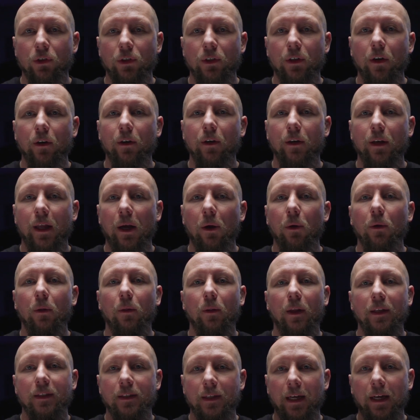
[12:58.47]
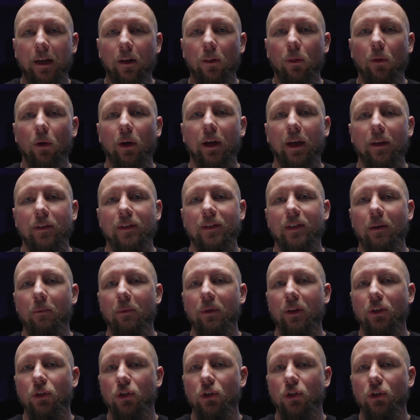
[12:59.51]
started out, let's take a look at some of the